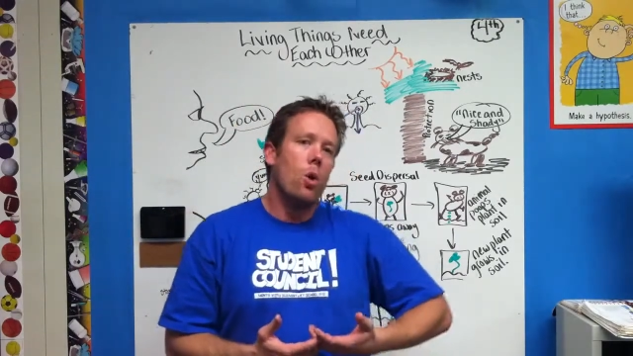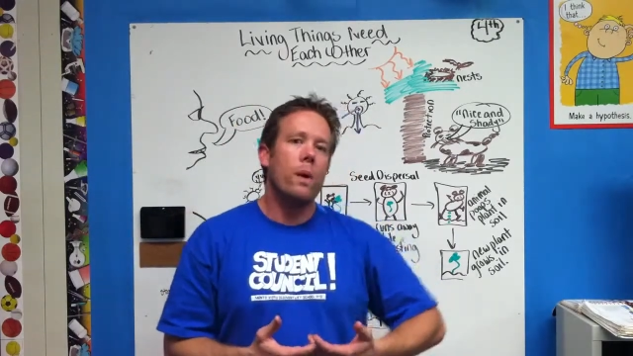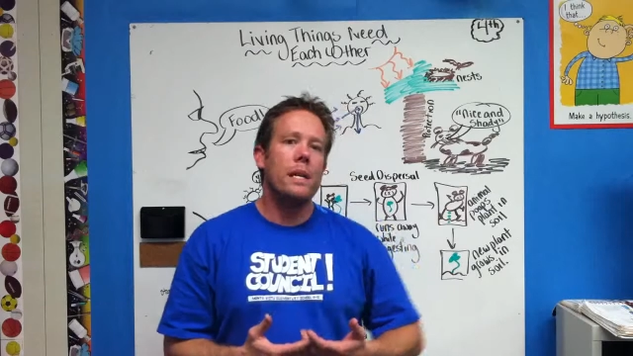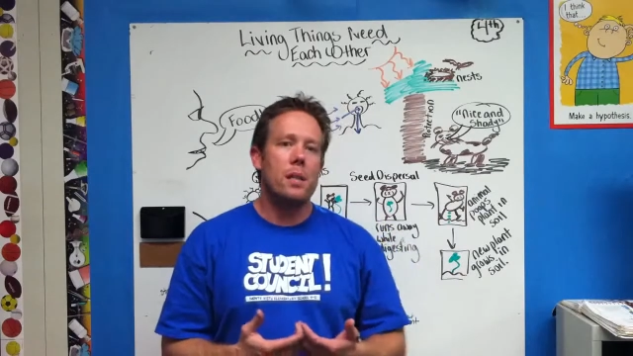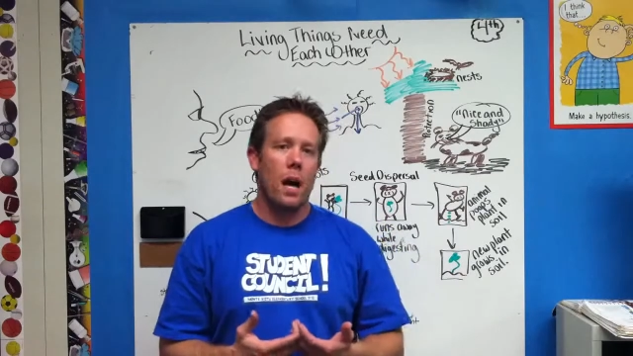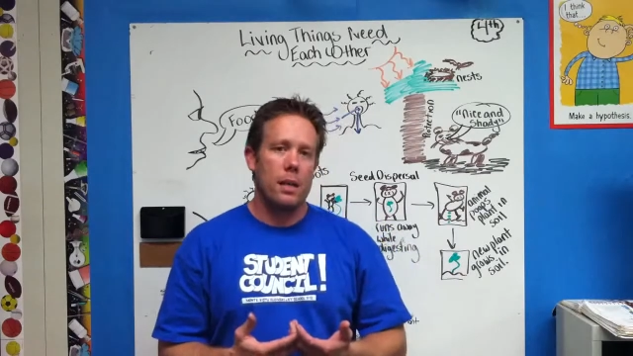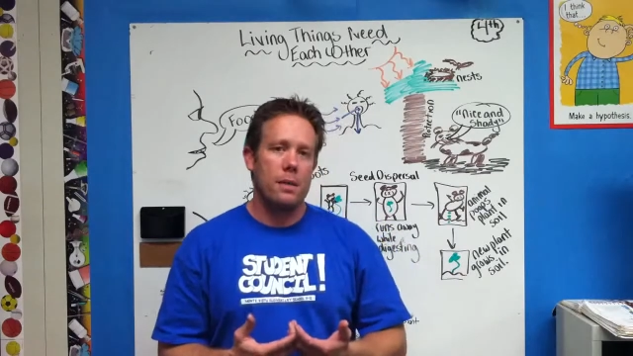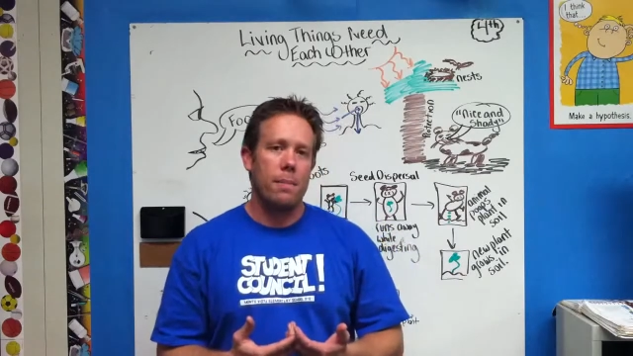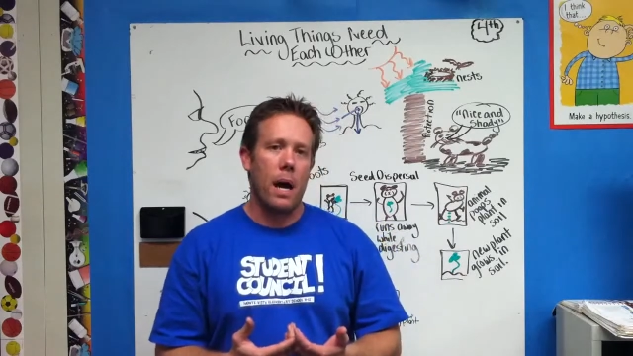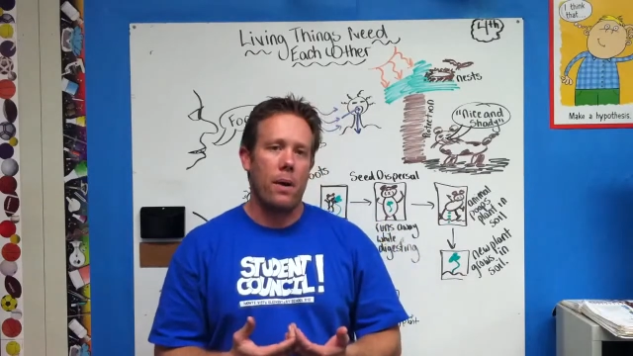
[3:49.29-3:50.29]
We talked
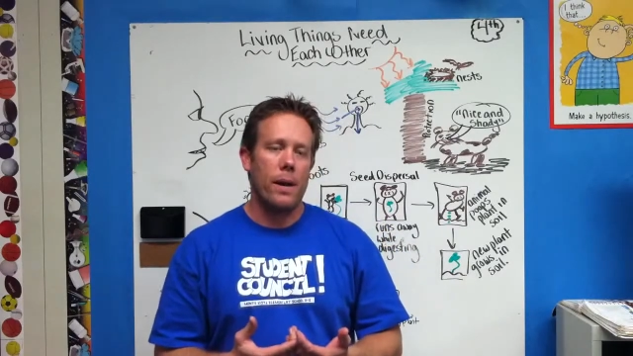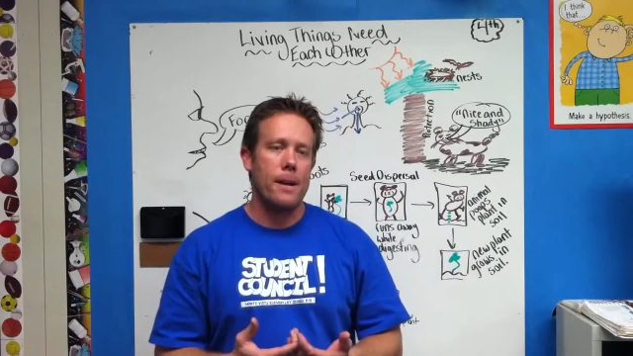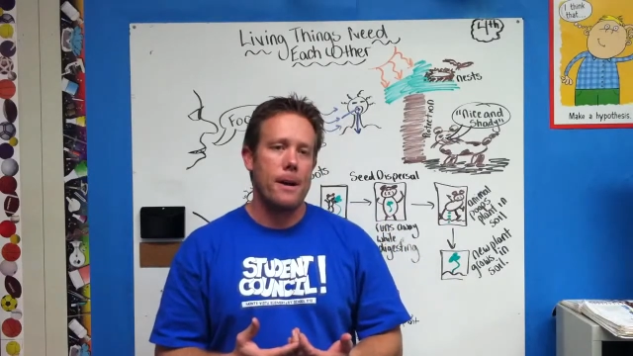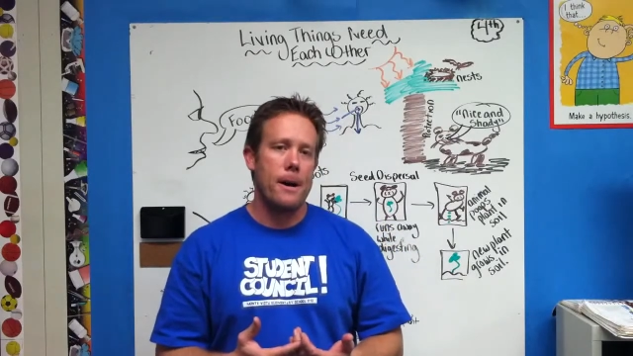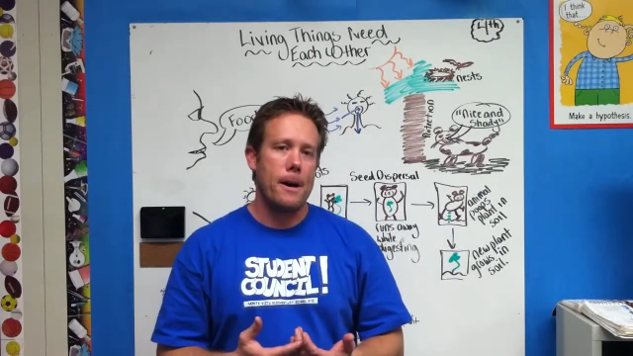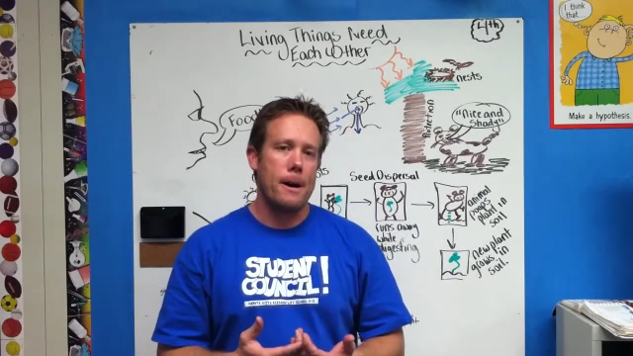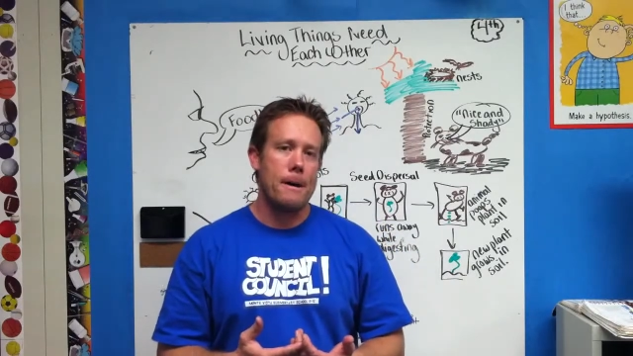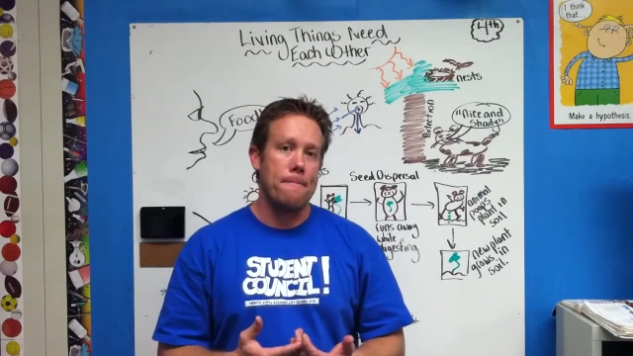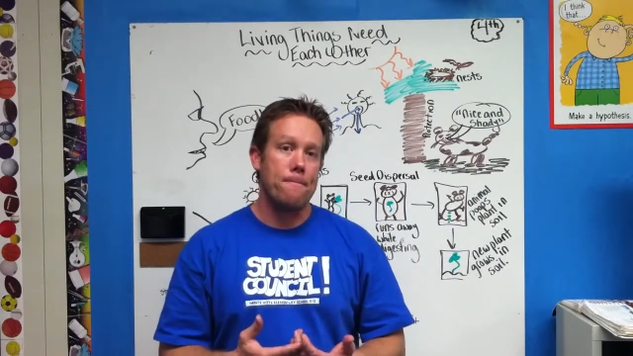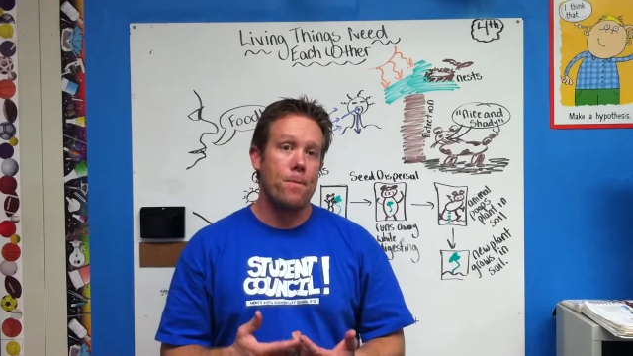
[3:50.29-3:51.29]
about it.
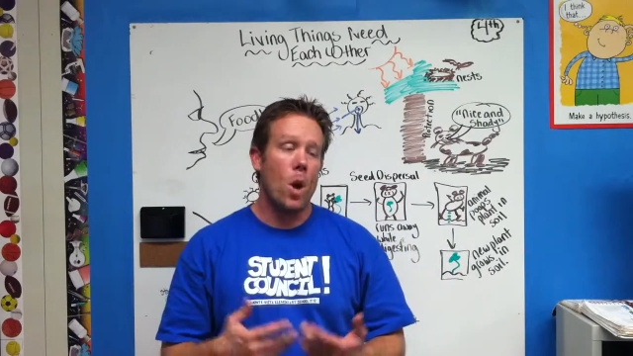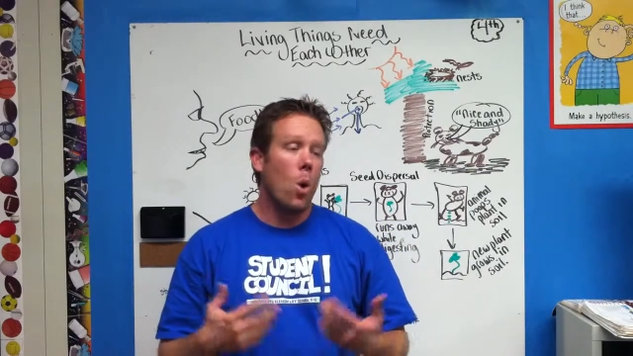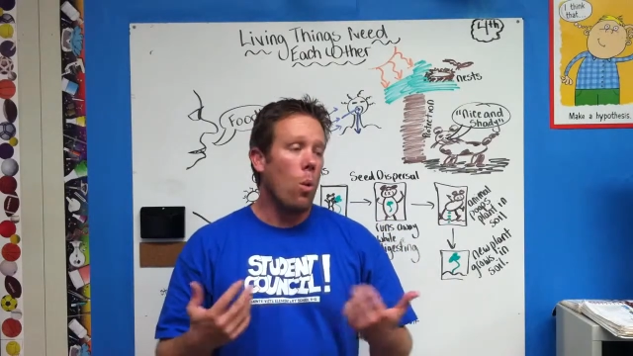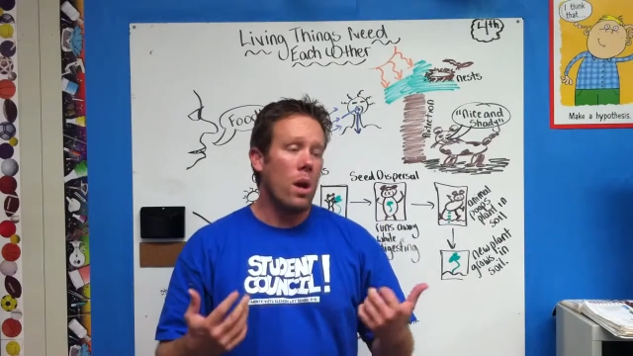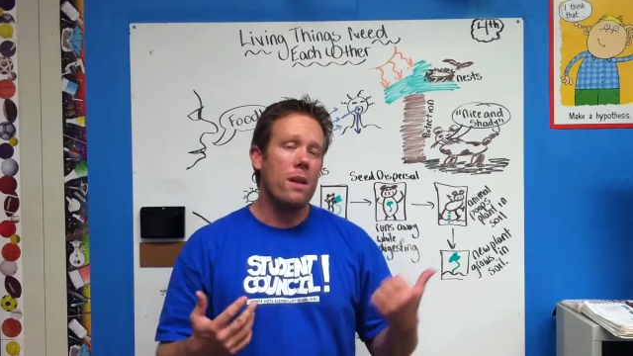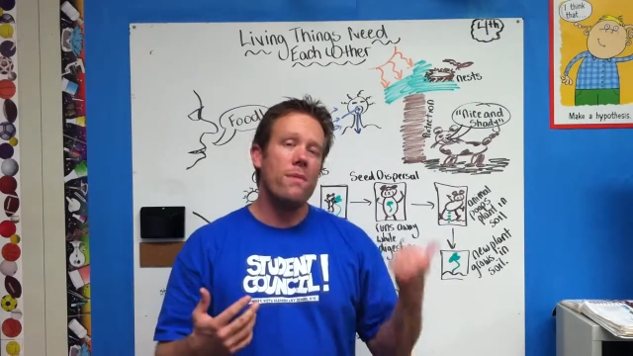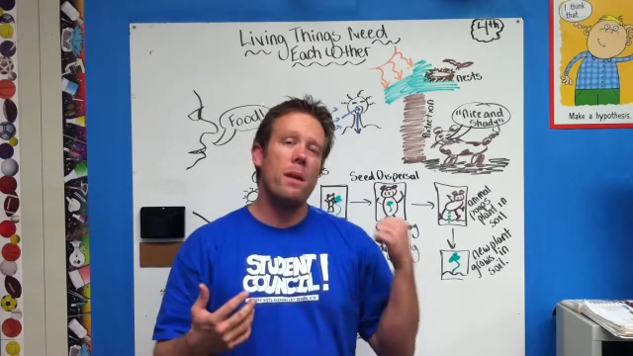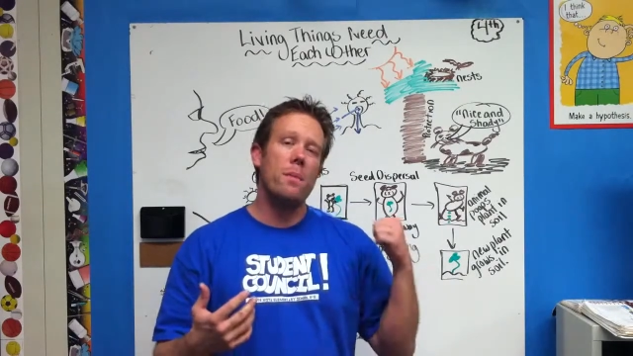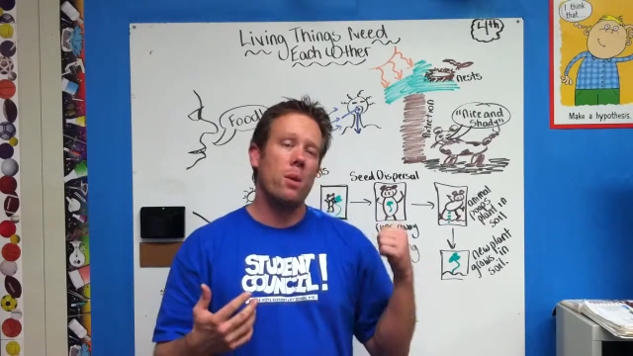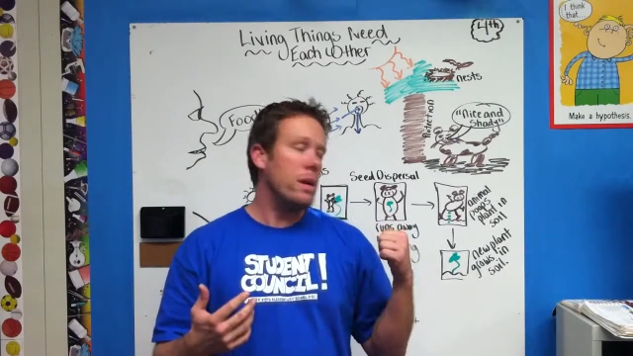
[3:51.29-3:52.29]
One of
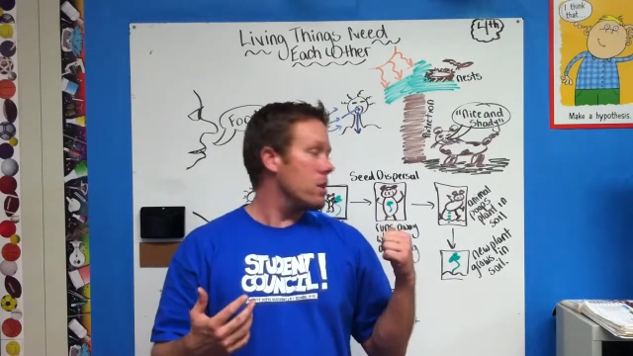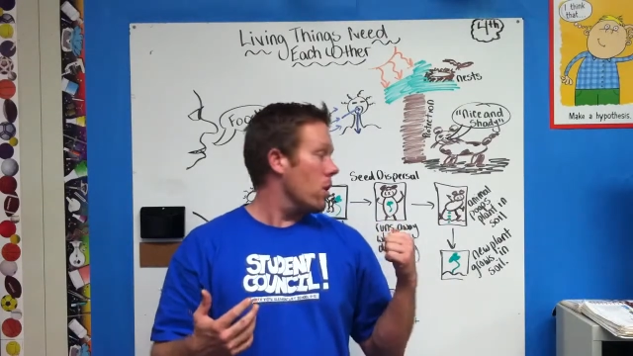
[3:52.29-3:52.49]
them that